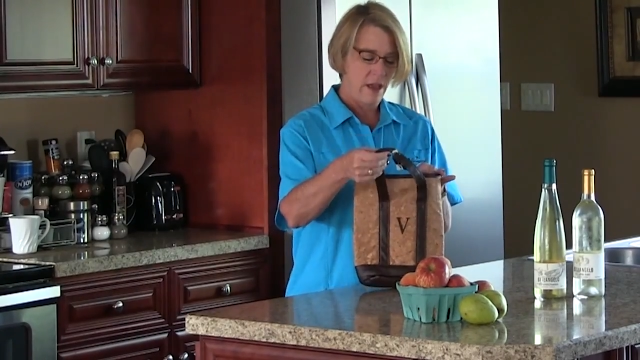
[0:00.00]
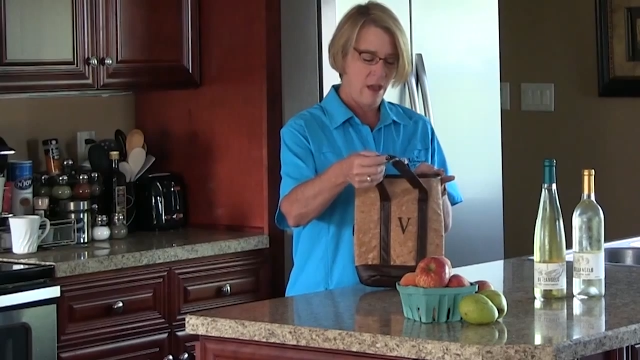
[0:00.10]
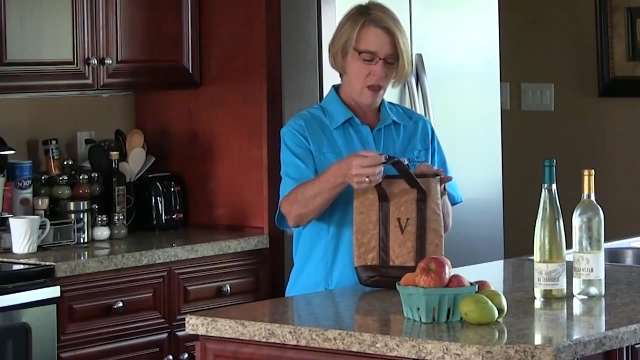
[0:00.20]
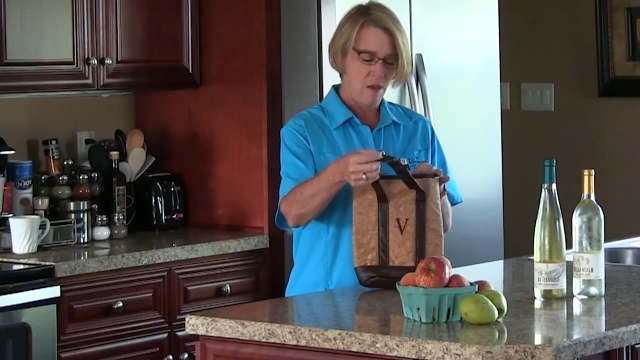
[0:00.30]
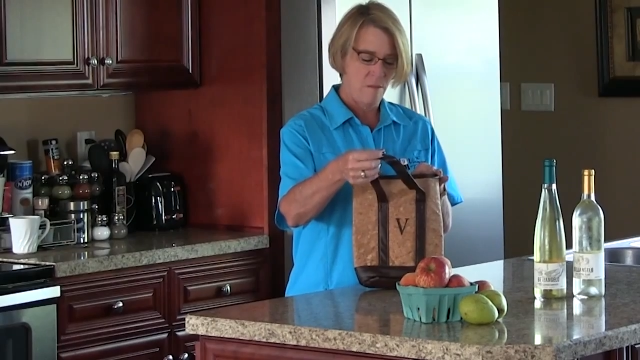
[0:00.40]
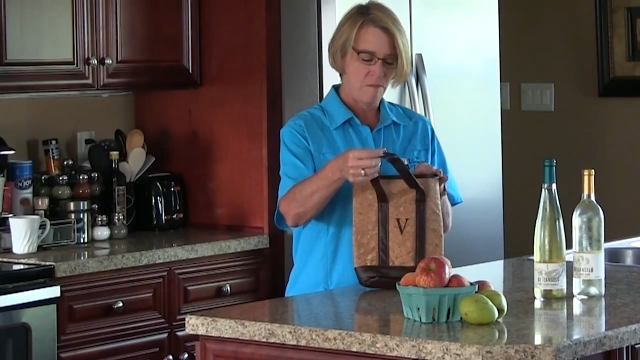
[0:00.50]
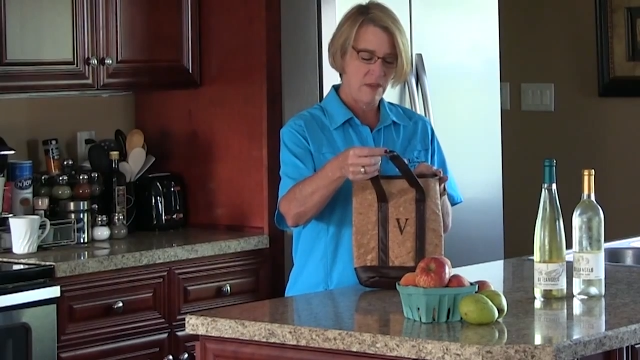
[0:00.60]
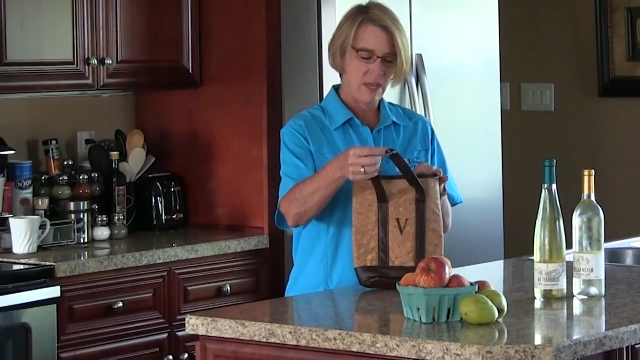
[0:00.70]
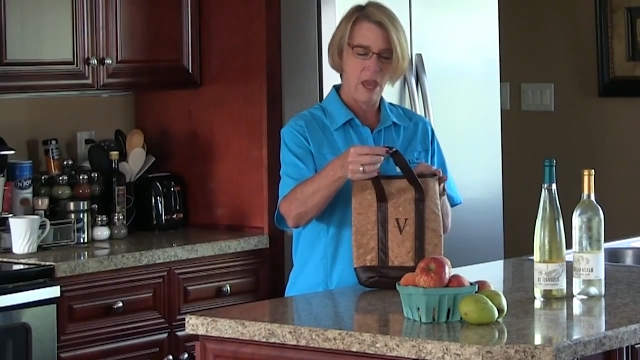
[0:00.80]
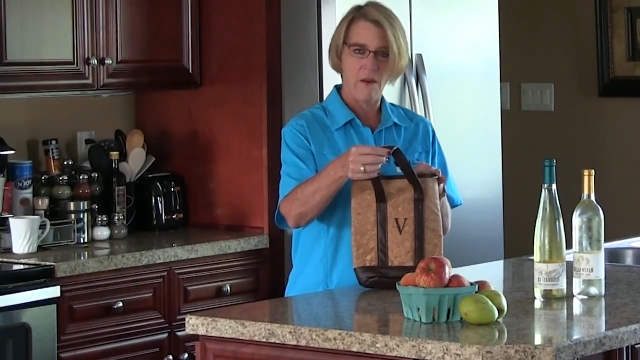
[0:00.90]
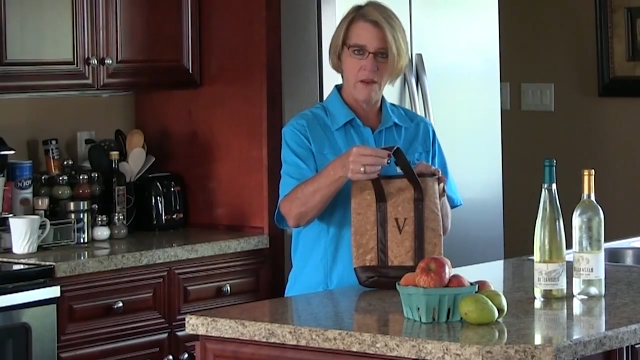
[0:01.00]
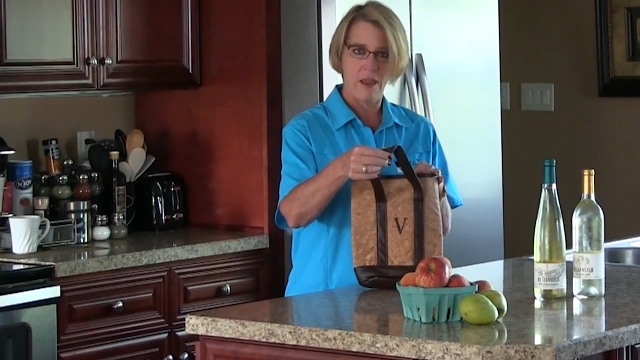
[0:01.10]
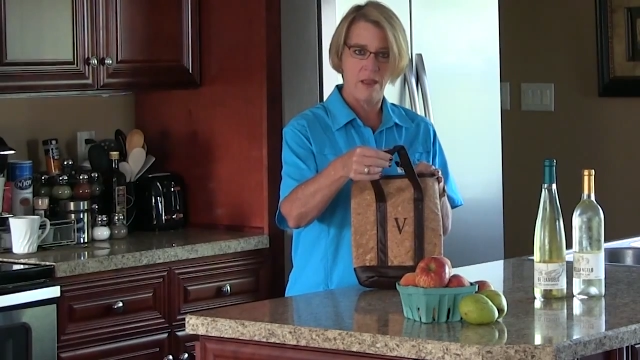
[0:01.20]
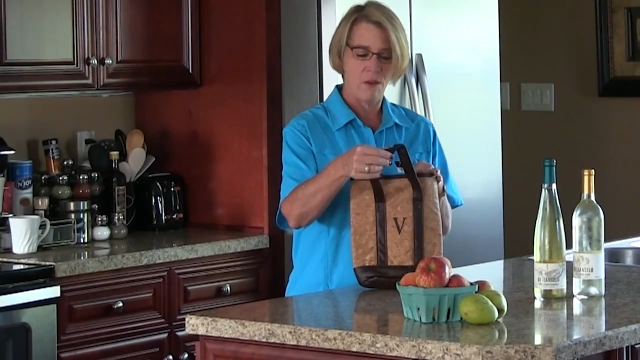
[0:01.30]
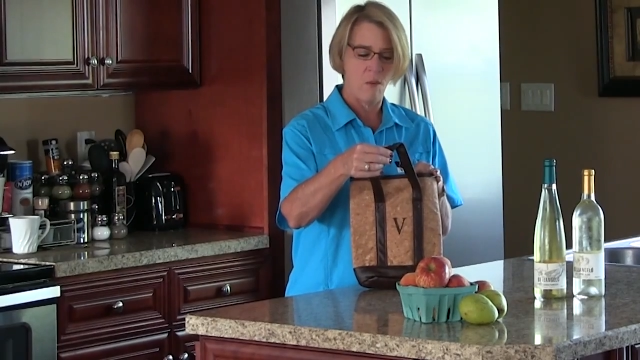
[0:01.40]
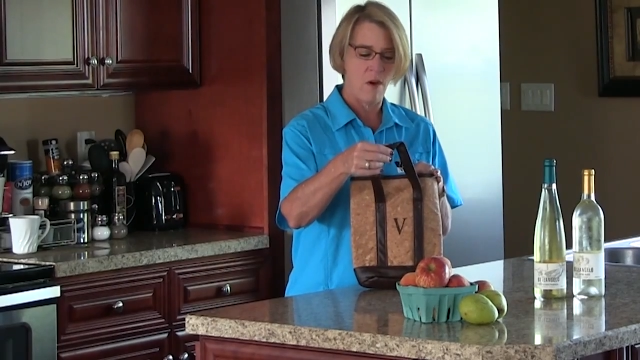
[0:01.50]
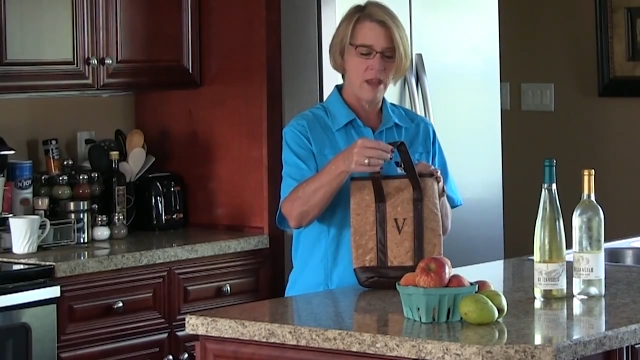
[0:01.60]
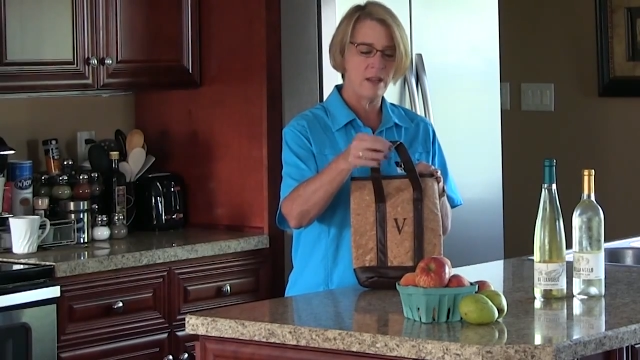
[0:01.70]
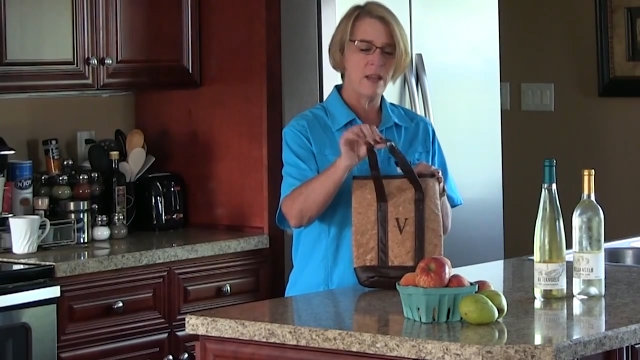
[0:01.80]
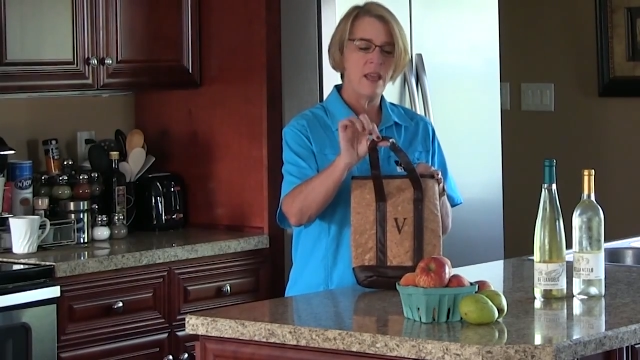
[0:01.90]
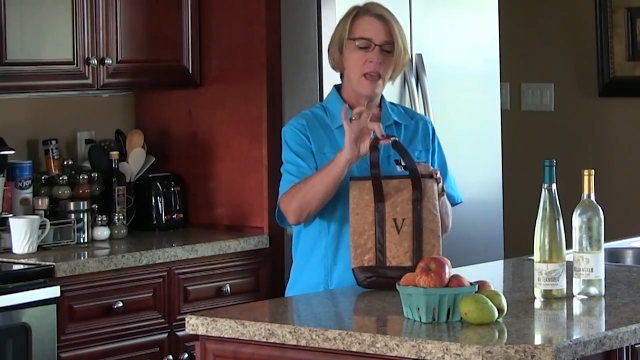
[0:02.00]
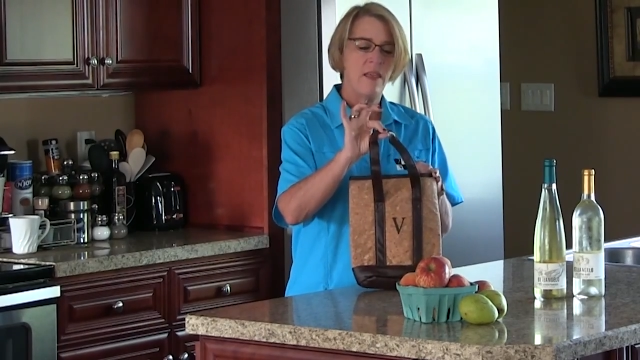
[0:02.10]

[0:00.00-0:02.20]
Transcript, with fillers: um, carrying the wine.